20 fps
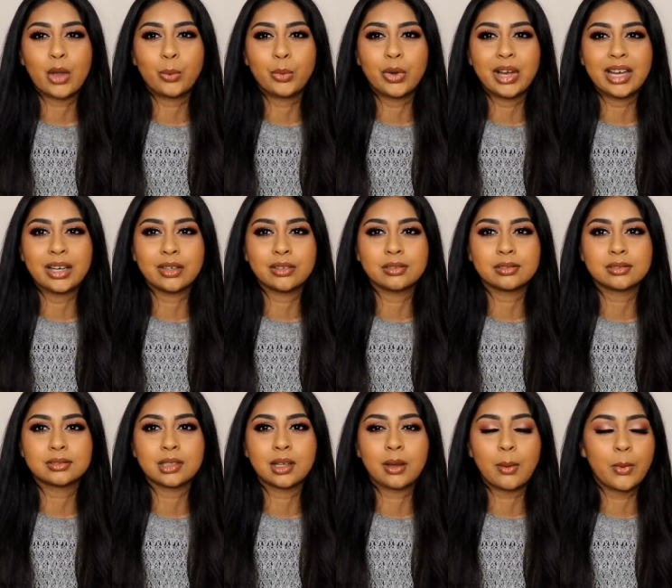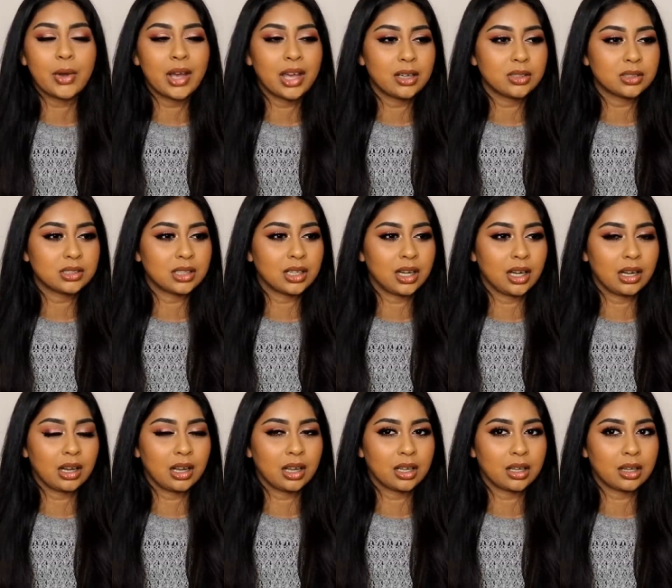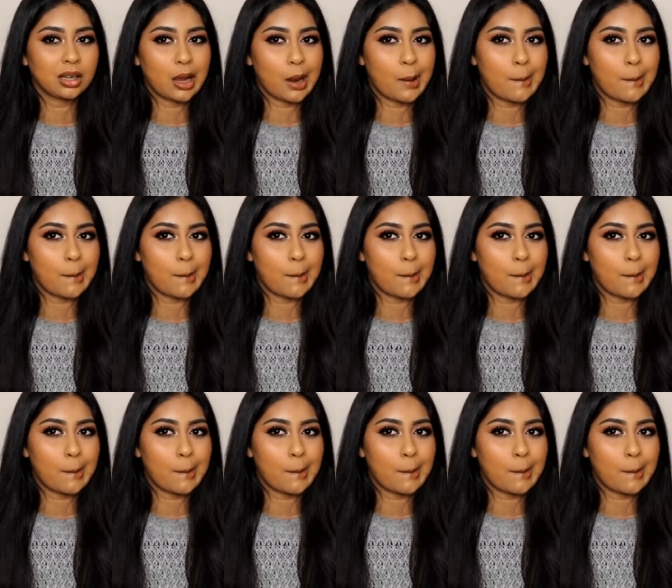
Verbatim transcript: what else what else did I like